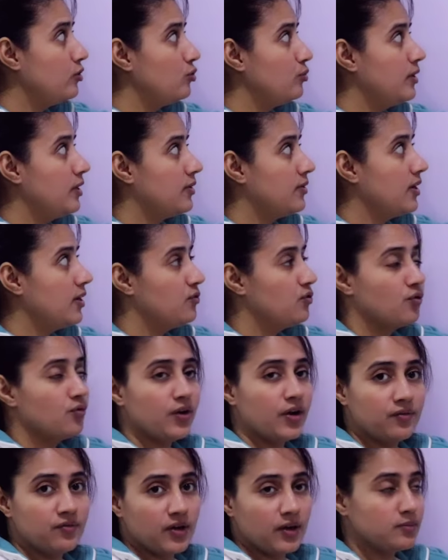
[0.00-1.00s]
going to be iterated for
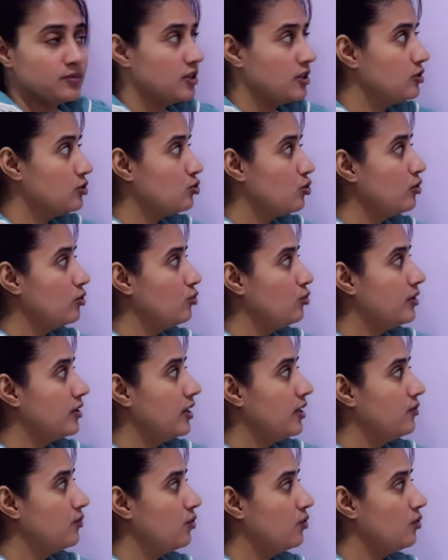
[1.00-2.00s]
5 times. It is going to
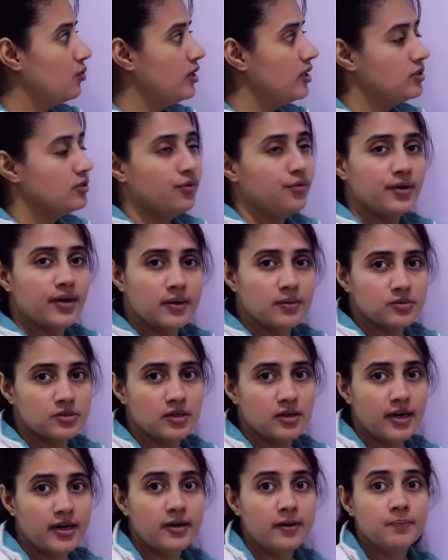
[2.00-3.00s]
iterate for only 3 times,
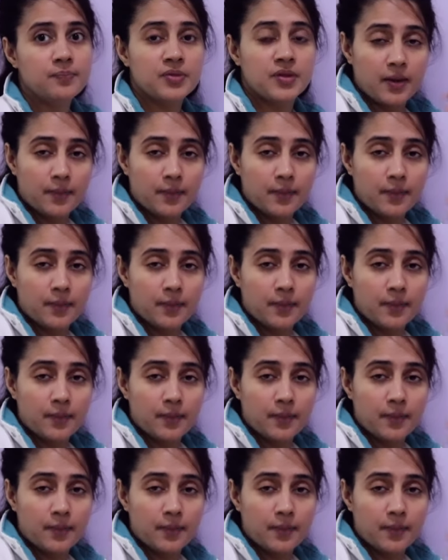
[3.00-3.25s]
right?